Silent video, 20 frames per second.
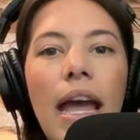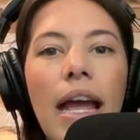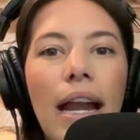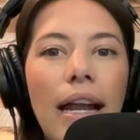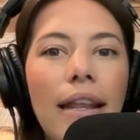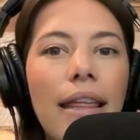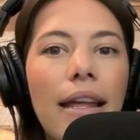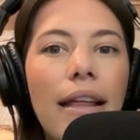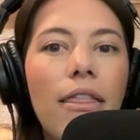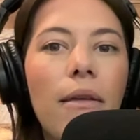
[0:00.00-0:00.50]

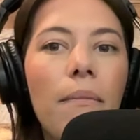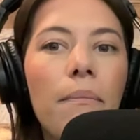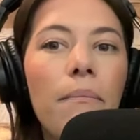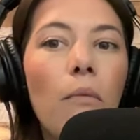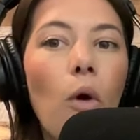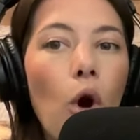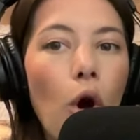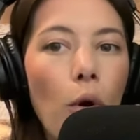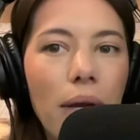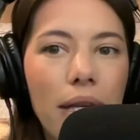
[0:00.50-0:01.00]
And I think the
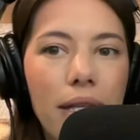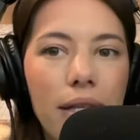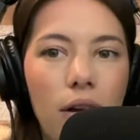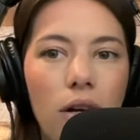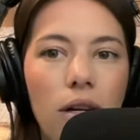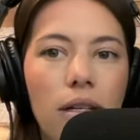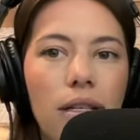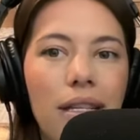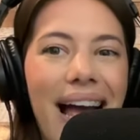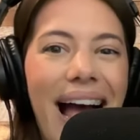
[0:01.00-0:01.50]
more we
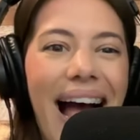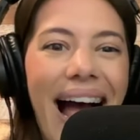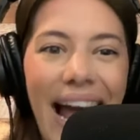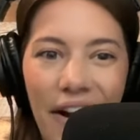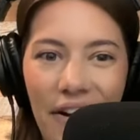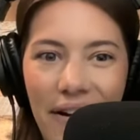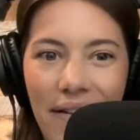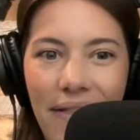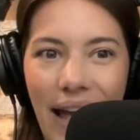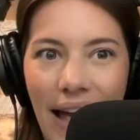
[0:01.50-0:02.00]
started to
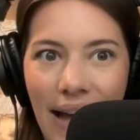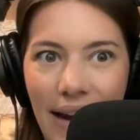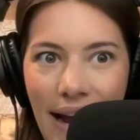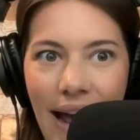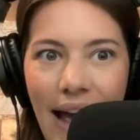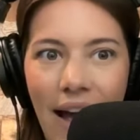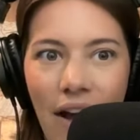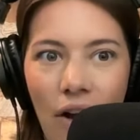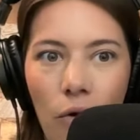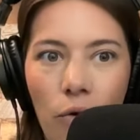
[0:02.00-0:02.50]
iron that
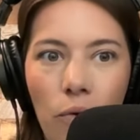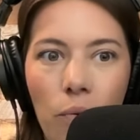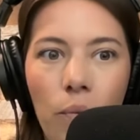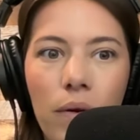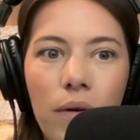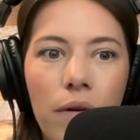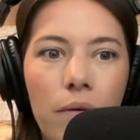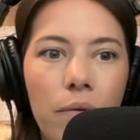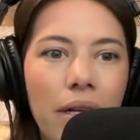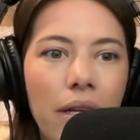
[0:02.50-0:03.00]
out,
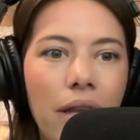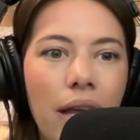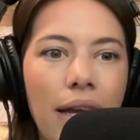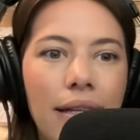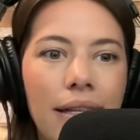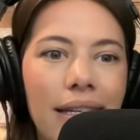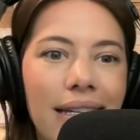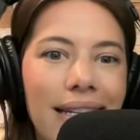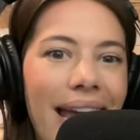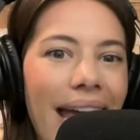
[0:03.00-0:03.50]
we were
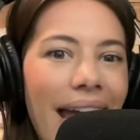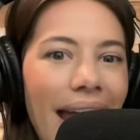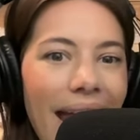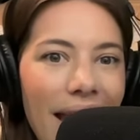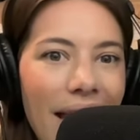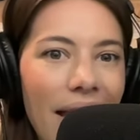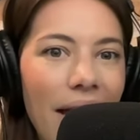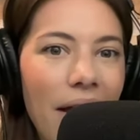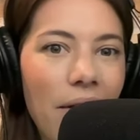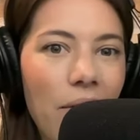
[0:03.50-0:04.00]
realizing,
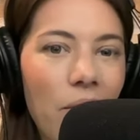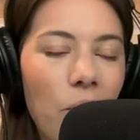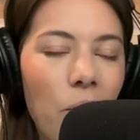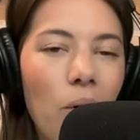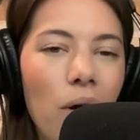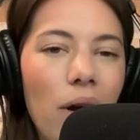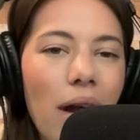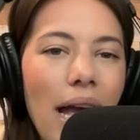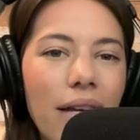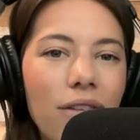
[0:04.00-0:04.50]
hey,
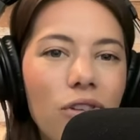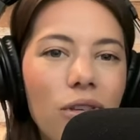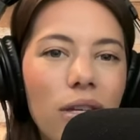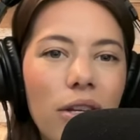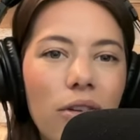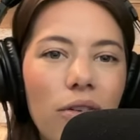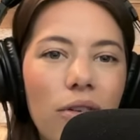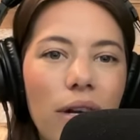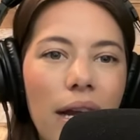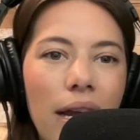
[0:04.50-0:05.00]
we're
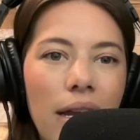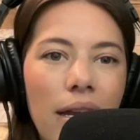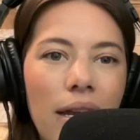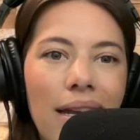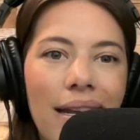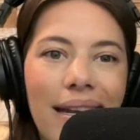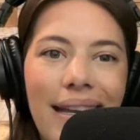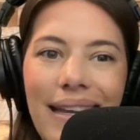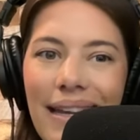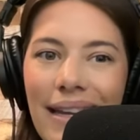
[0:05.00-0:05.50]
actually
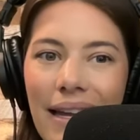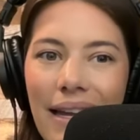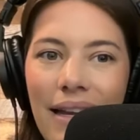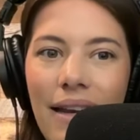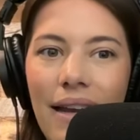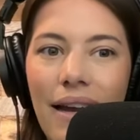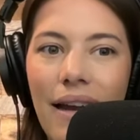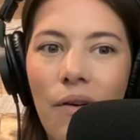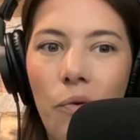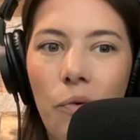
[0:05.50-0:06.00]
creating,
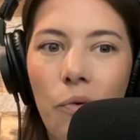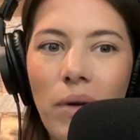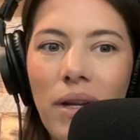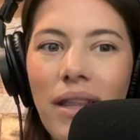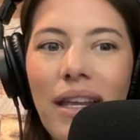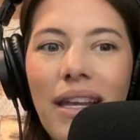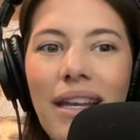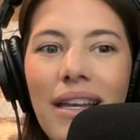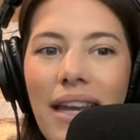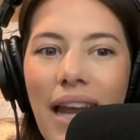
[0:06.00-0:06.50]
again, a
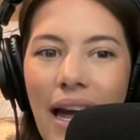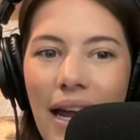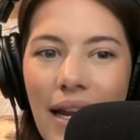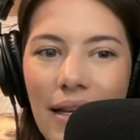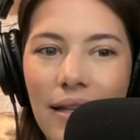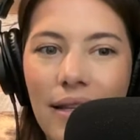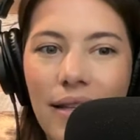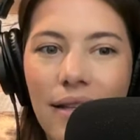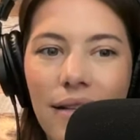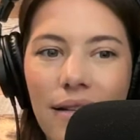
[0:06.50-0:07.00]
really
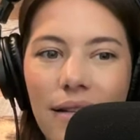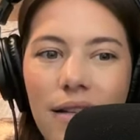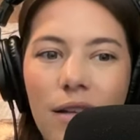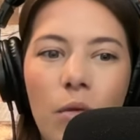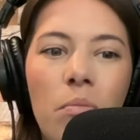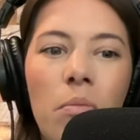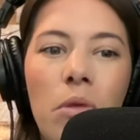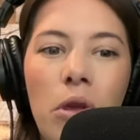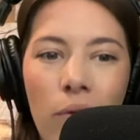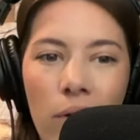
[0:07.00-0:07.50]
nice
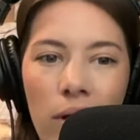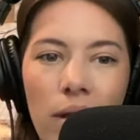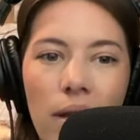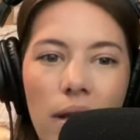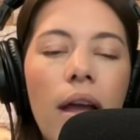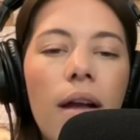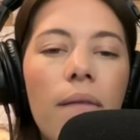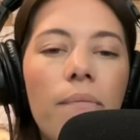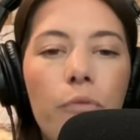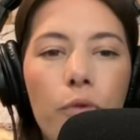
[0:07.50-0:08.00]

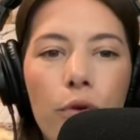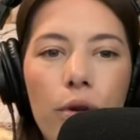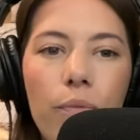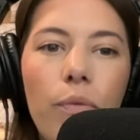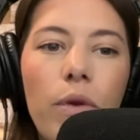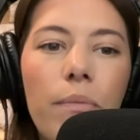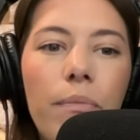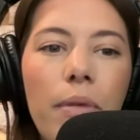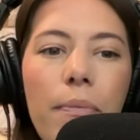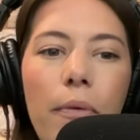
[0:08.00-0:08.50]
community.
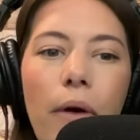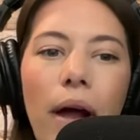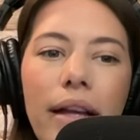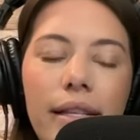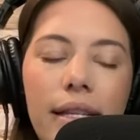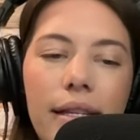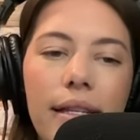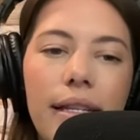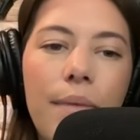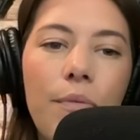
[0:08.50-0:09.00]
When people
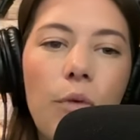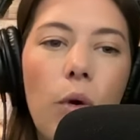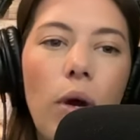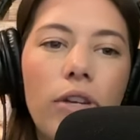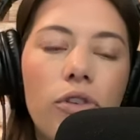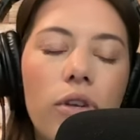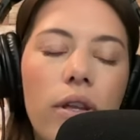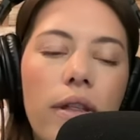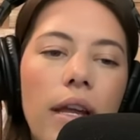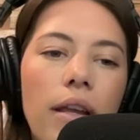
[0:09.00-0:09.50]
ask the same
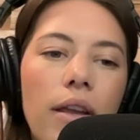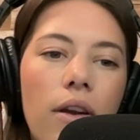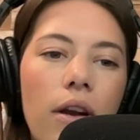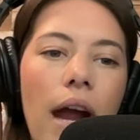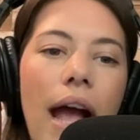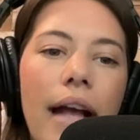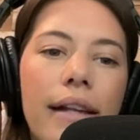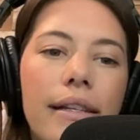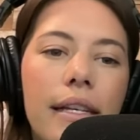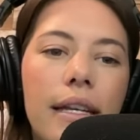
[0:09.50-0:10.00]
question that
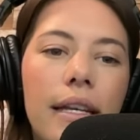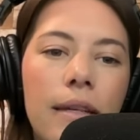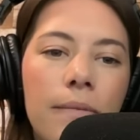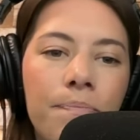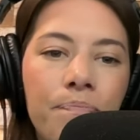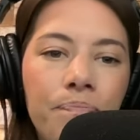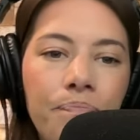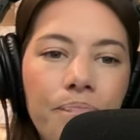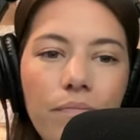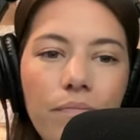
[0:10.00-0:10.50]
you're asking,